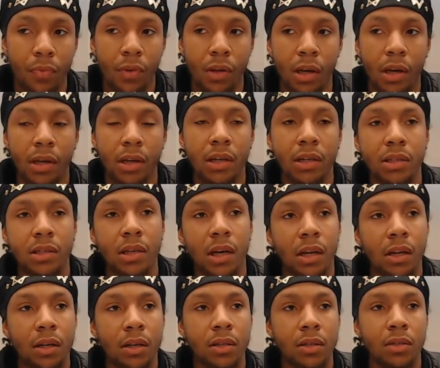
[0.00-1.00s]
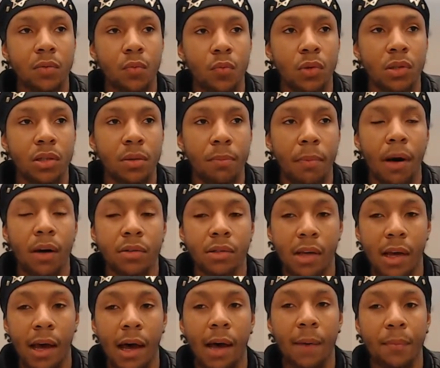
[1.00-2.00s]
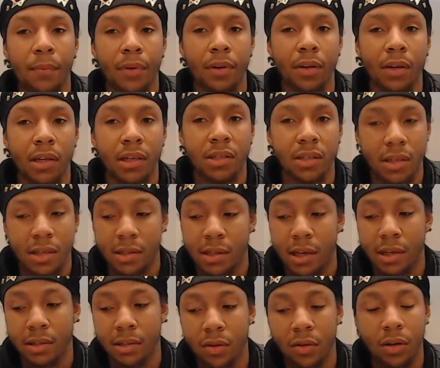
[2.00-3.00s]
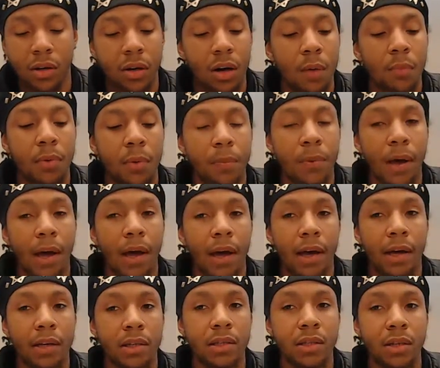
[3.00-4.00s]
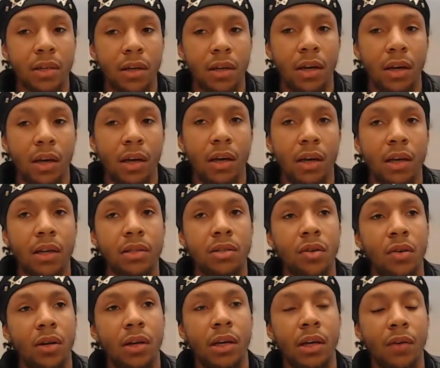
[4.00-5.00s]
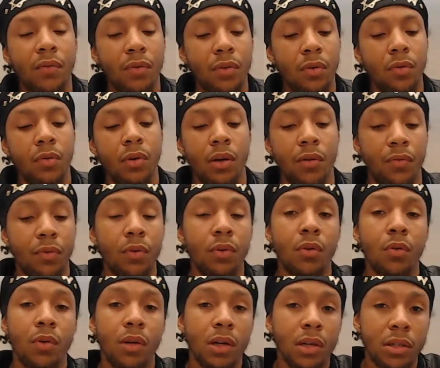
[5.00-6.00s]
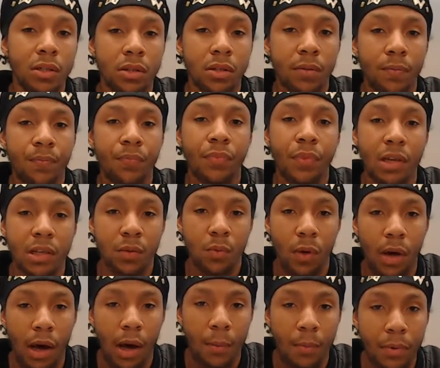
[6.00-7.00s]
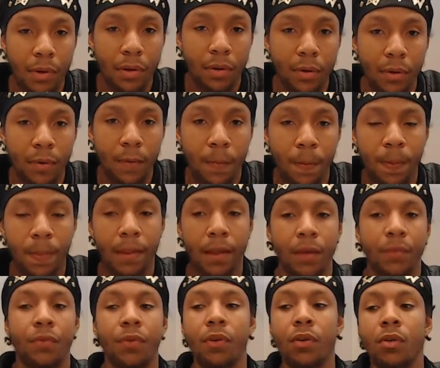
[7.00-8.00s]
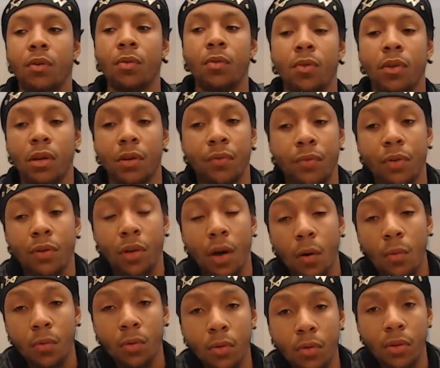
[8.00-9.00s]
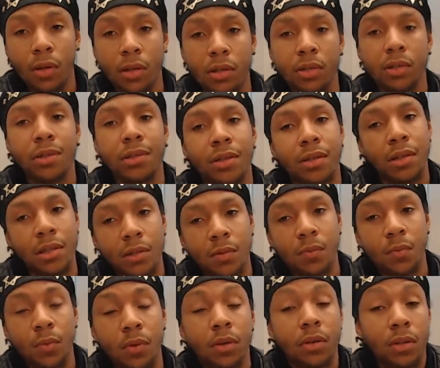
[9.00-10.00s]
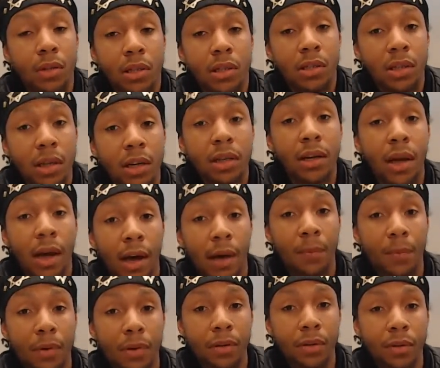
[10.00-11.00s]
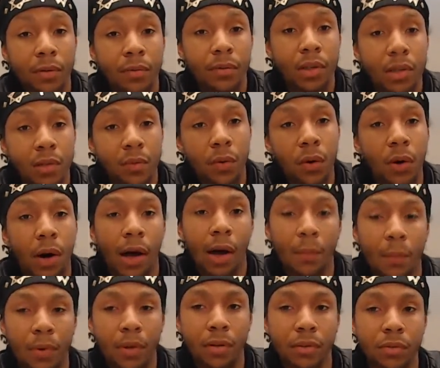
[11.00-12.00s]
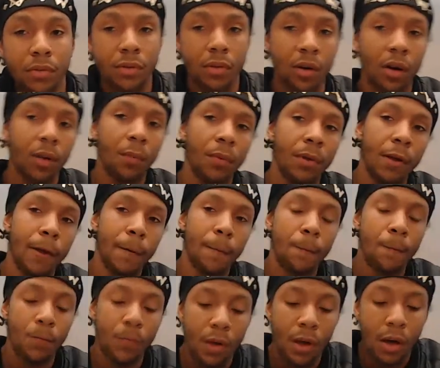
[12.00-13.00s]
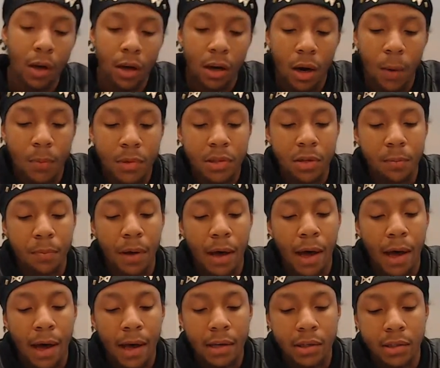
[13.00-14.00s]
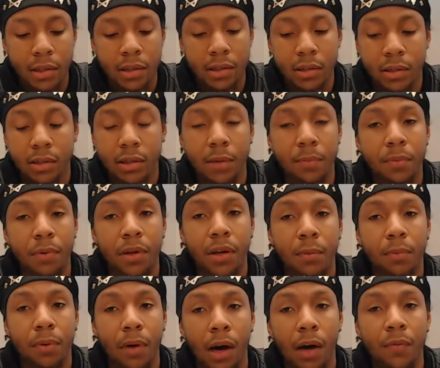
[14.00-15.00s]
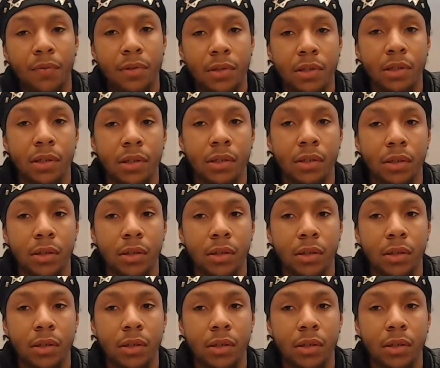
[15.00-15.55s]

And he's telling us what's about to happen, these things that's going to come to pass. He's going to give you, if you do this, this will happen. If you don't do this, this can happen. This will happen. You know what I mean? Coming to pass is simply a prophecy.